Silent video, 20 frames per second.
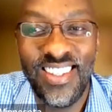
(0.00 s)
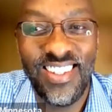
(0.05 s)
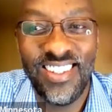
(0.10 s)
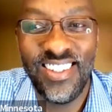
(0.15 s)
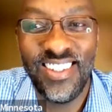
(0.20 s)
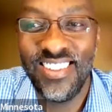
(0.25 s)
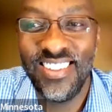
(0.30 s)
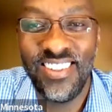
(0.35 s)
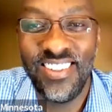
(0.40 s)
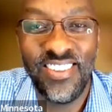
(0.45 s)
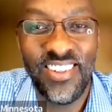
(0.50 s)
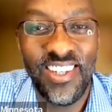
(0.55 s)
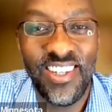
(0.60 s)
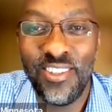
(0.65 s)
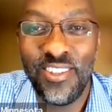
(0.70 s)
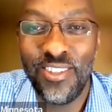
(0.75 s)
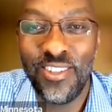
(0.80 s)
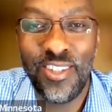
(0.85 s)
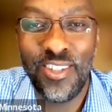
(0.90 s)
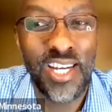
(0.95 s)
they, they really
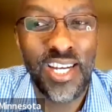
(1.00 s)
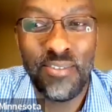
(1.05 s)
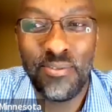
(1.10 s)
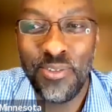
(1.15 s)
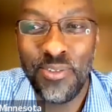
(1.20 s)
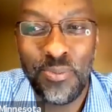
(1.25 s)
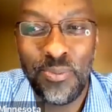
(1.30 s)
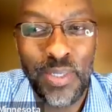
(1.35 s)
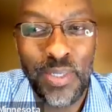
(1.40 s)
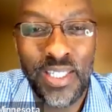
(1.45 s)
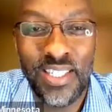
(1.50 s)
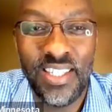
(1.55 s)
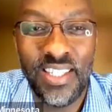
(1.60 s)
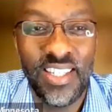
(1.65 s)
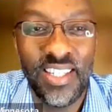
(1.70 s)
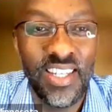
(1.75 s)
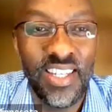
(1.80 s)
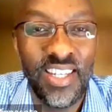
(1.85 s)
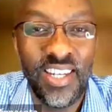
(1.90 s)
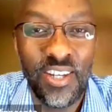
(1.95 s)
don't have to be
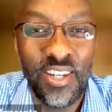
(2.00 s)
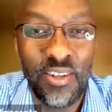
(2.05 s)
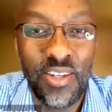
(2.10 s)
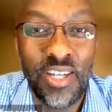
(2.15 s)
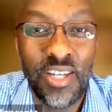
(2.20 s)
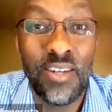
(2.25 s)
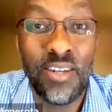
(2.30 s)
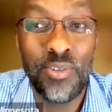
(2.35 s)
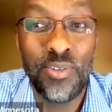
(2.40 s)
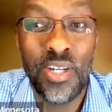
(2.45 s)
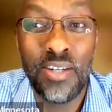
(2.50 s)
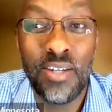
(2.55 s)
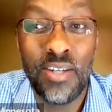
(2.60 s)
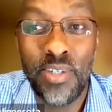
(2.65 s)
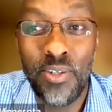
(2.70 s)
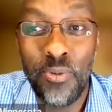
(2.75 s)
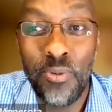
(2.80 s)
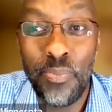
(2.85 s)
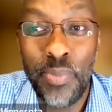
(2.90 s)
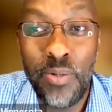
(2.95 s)
you have to have
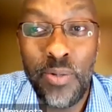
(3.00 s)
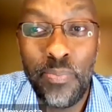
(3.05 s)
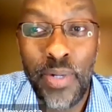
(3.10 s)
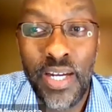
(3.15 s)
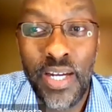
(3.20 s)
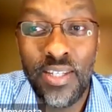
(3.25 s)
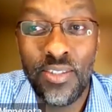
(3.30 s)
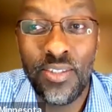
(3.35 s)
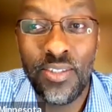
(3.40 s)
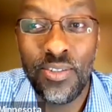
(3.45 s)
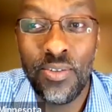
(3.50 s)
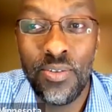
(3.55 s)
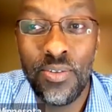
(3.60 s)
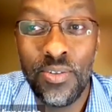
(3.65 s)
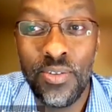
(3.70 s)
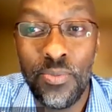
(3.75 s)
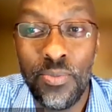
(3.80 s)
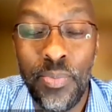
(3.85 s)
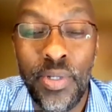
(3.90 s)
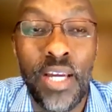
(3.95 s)
an open mind to,
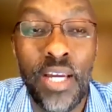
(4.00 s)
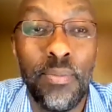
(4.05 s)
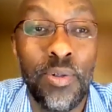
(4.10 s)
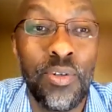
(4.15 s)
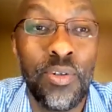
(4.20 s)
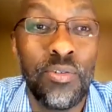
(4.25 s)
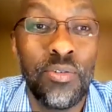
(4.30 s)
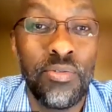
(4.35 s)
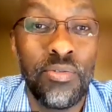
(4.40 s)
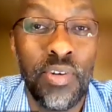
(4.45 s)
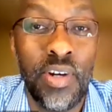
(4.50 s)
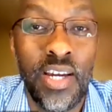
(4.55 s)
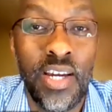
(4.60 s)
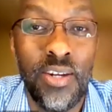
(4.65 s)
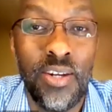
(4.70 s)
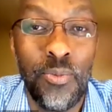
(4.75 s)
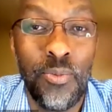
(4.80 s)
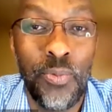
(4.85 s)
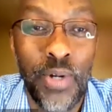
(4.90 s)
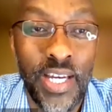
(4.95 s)
to be able to
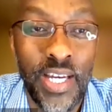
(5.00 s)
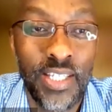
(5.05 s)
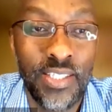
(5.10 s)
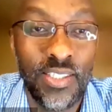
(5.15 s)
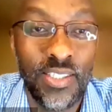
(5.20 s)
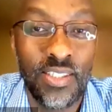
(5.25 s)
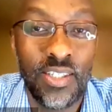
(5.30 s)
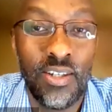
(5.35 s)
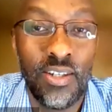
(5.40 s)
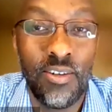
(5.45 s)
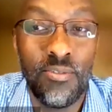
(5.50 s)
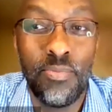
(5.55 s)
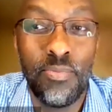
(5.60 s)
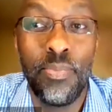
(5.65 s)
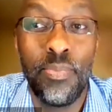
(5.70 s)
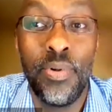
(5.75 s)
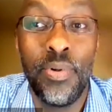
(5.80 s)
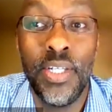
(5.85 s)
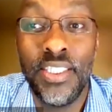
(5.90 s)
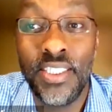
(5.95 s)
find ways
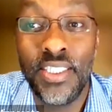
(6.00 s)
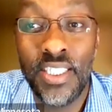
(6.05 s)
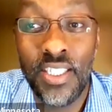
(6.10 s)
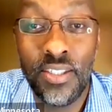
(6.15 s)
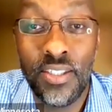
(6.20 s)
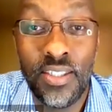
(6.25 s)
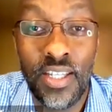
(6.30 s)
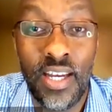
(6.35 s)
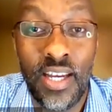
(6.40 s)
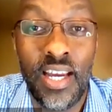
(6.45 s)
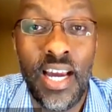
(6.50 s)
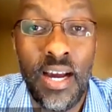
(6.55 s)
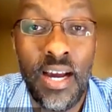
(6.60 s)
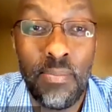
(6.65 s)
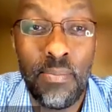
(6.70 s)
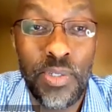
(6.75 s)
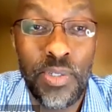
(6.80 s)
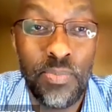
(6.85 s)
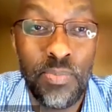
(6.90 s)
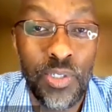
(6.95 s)
of bridging the
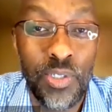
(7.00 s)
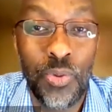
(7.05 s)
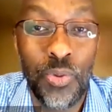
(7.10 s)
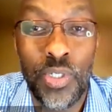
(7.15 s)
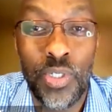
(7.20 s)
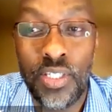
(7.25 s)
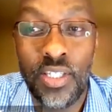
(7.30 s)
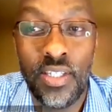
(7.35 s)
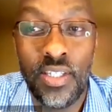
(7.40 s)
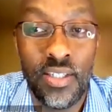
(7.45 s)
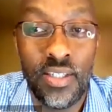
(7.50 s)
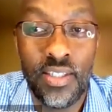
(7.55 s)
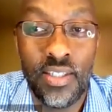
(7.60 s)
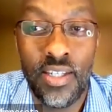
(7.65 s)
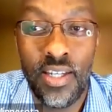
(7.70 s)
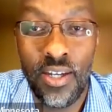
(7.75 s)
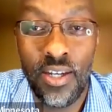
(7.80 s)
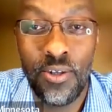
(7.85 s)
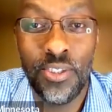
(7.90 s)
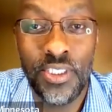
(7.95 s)
gaps between the, the
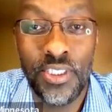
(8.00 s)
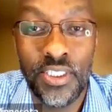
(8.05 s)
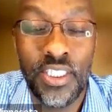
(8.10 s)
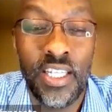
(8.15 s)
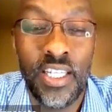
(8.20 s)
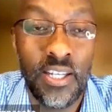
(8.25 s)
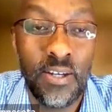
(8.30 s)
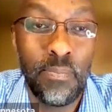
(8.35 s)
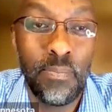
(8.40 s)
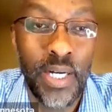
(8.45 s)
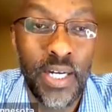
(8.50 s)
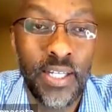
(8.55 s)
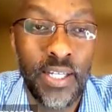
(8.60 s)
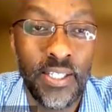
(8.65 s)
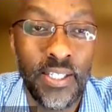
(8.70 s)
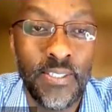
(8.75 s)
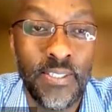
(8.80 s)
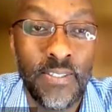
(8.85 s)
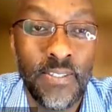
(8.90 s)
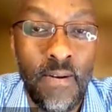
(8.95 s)
negotiating
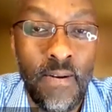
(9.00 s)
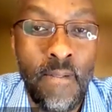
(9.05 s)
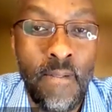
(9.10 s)
parties.